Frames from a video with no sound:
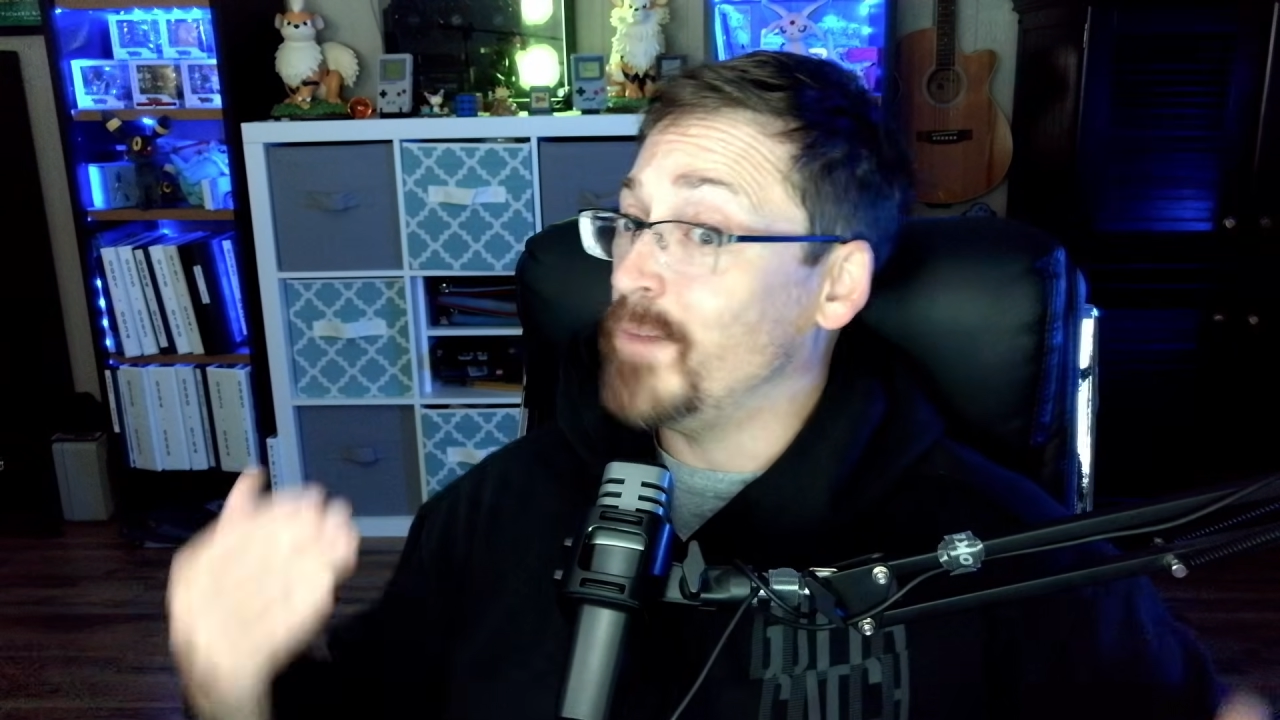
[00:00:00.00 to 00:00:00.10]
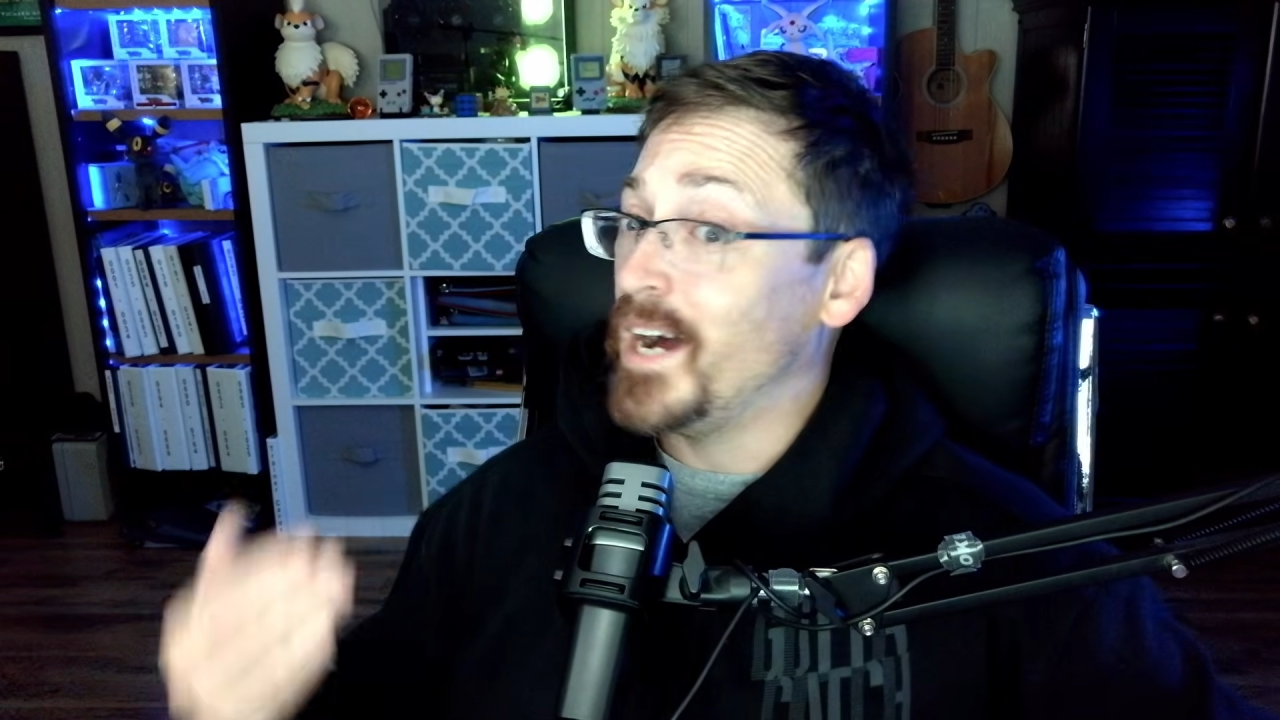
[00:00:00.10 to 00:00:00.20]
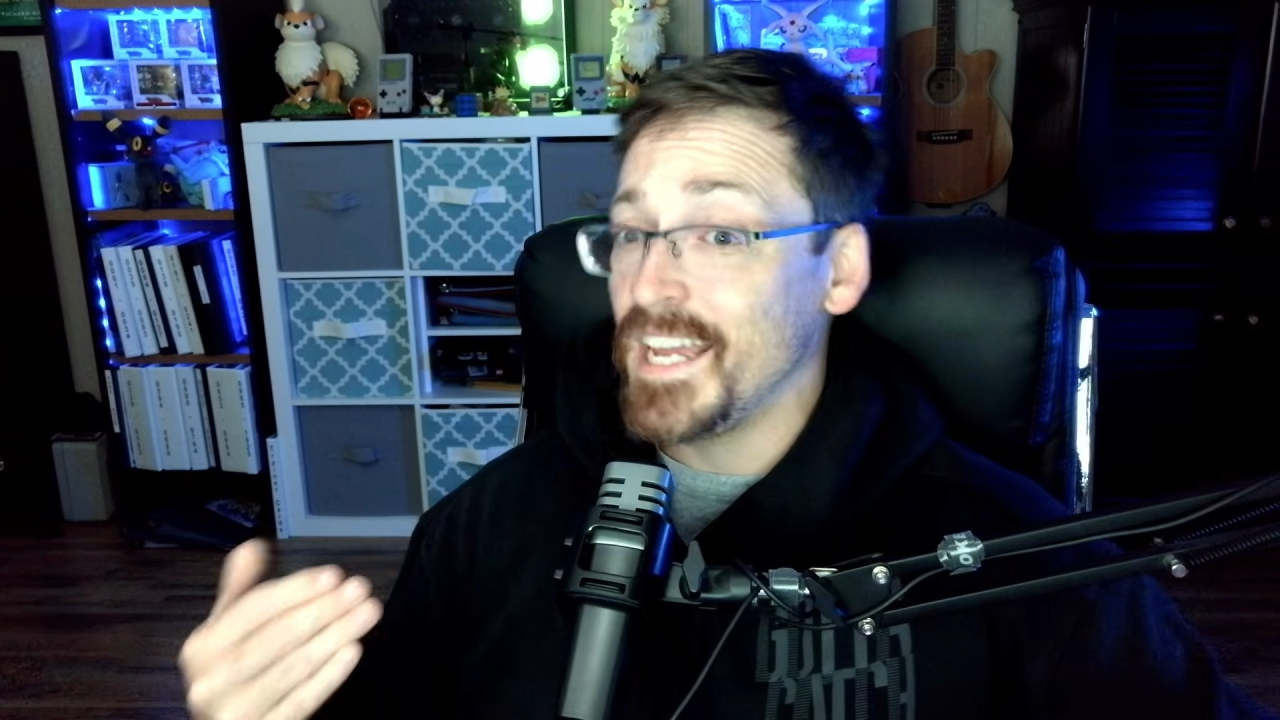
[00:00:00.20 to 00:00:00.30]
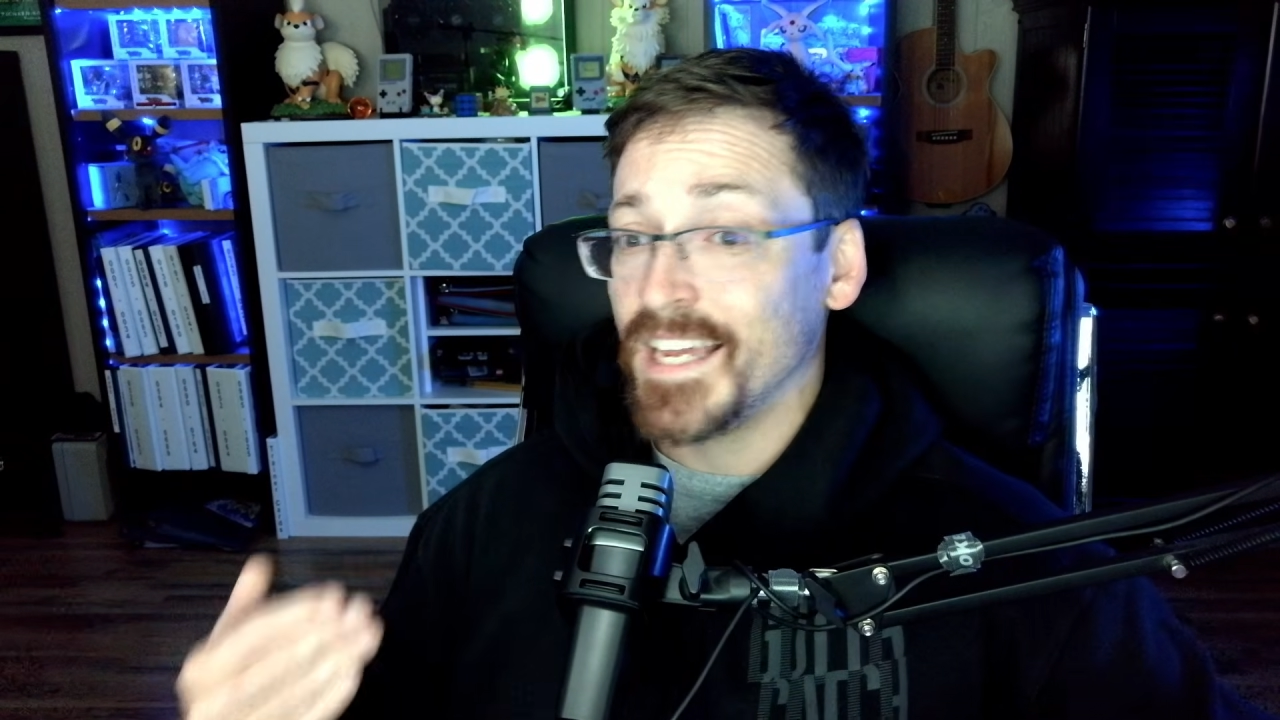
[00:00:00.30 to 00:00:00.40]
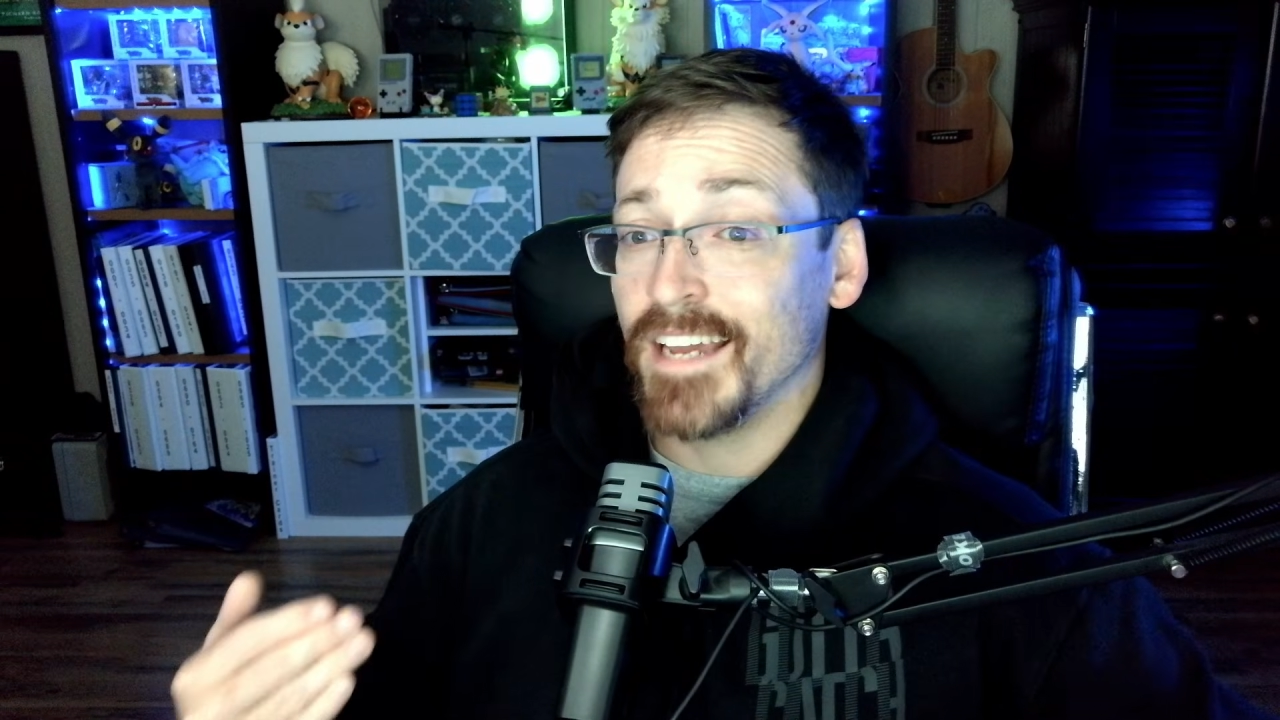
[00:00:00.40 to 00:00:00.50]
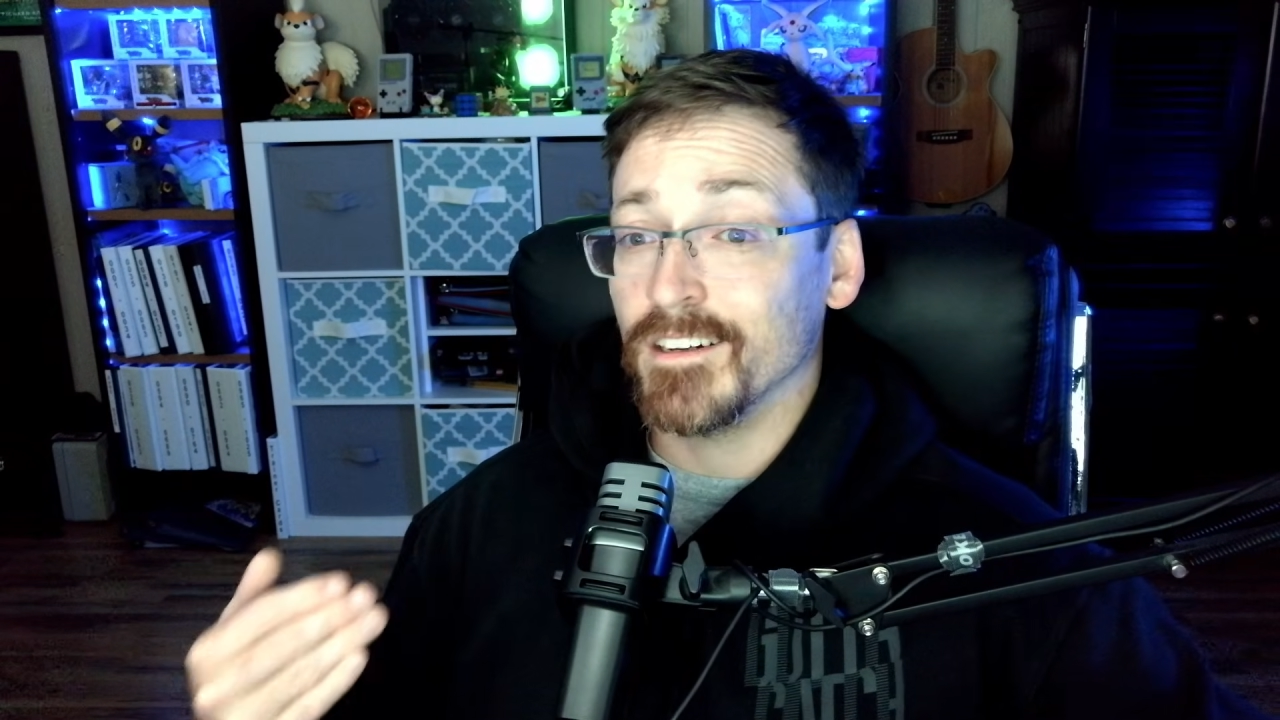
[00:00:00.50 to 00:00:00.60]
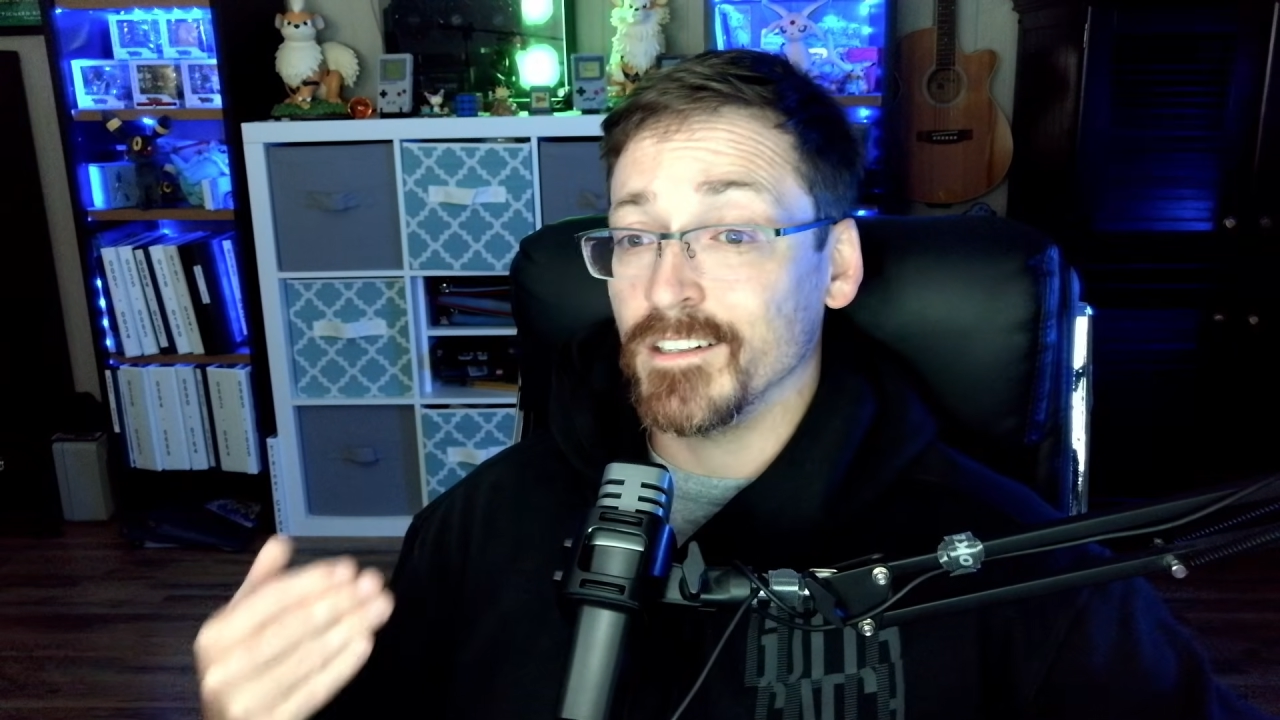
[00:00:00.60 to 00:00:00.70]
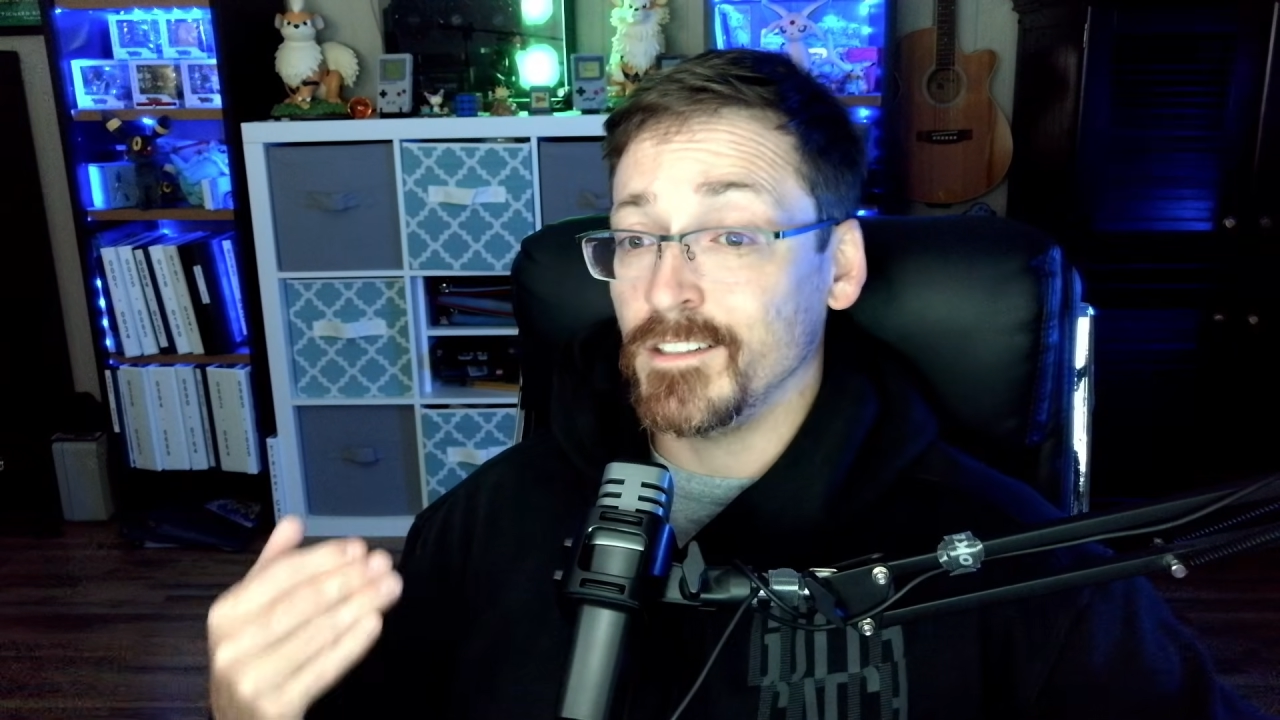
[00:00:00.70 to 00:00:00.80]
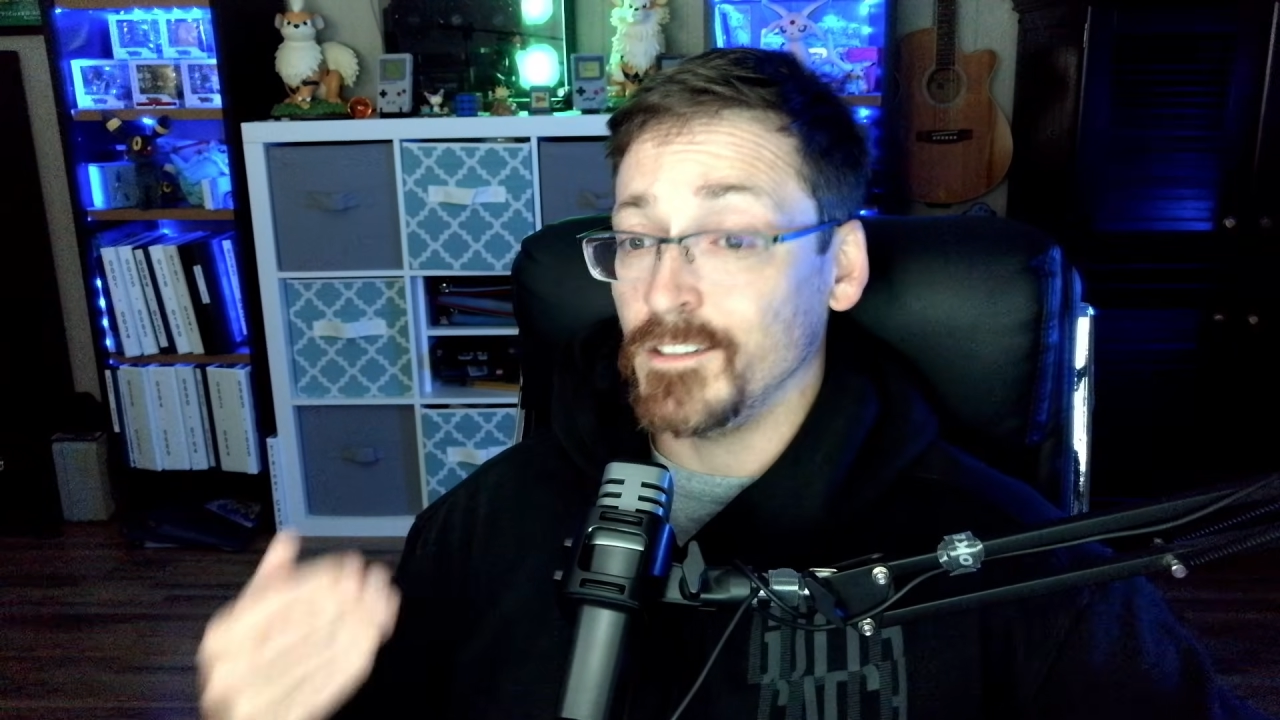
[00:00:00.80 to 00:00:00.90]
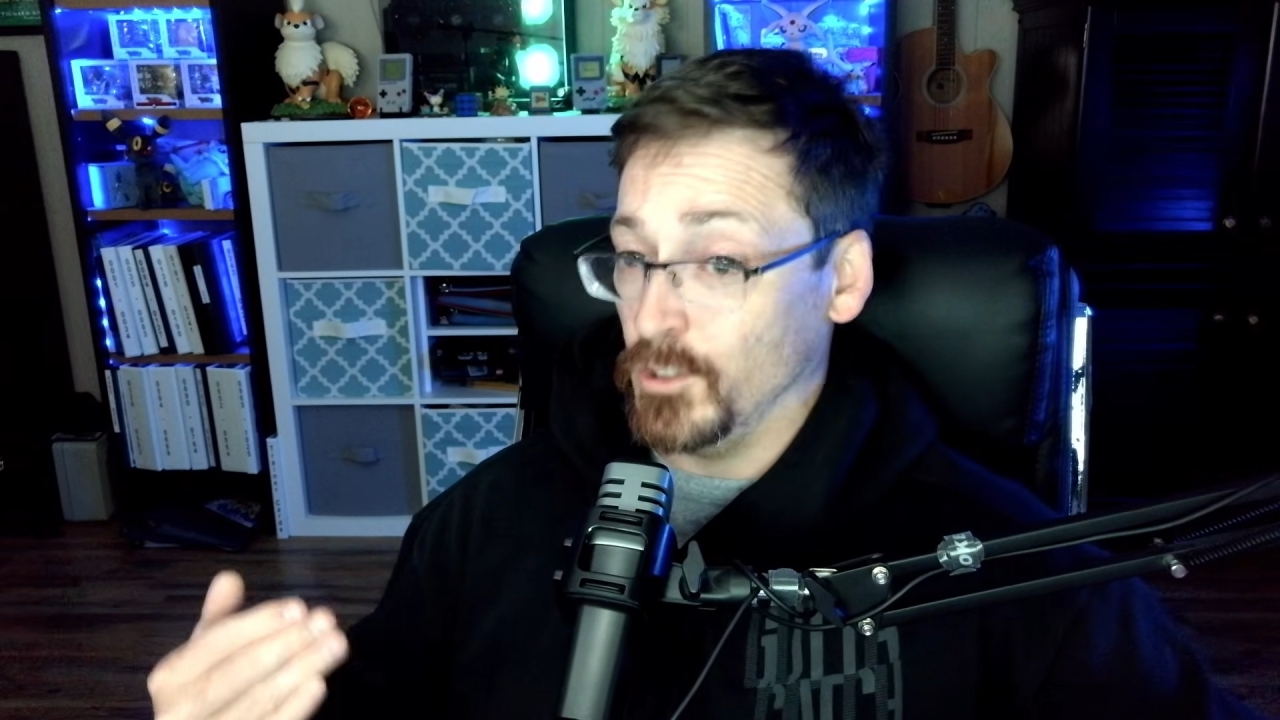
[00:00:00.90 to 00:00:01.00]
my
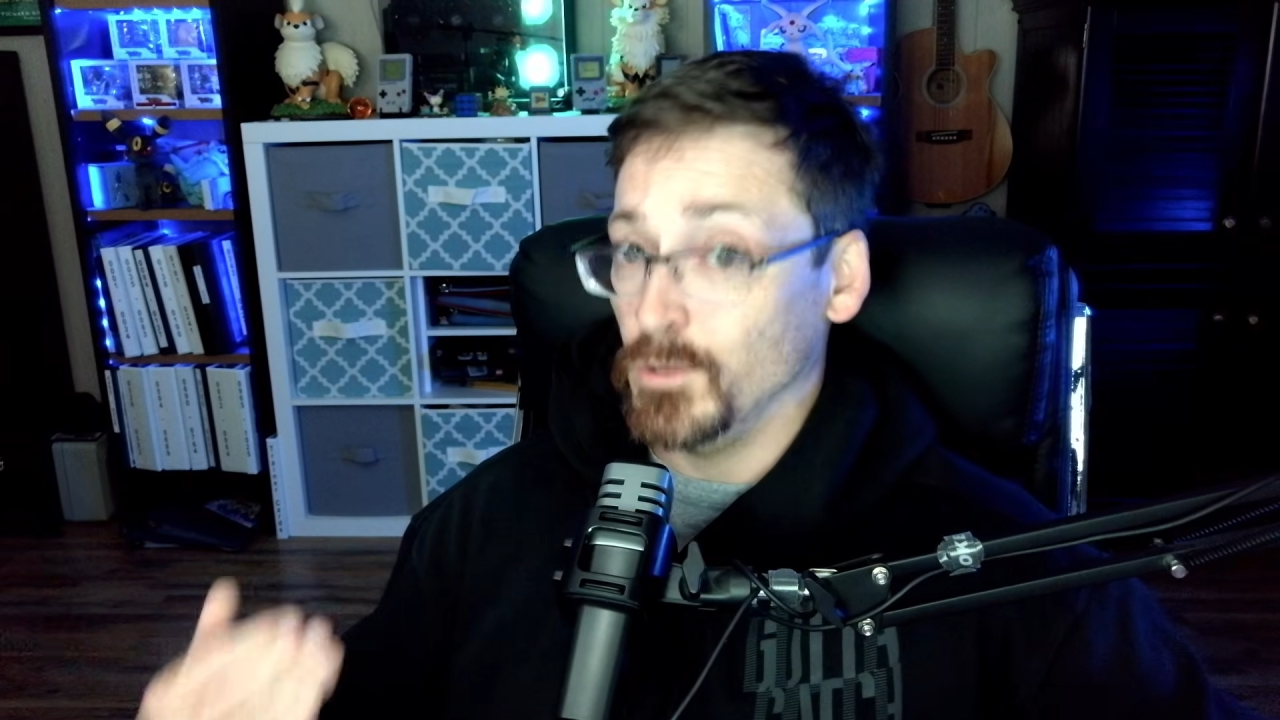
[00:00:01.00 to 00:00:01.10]
accountant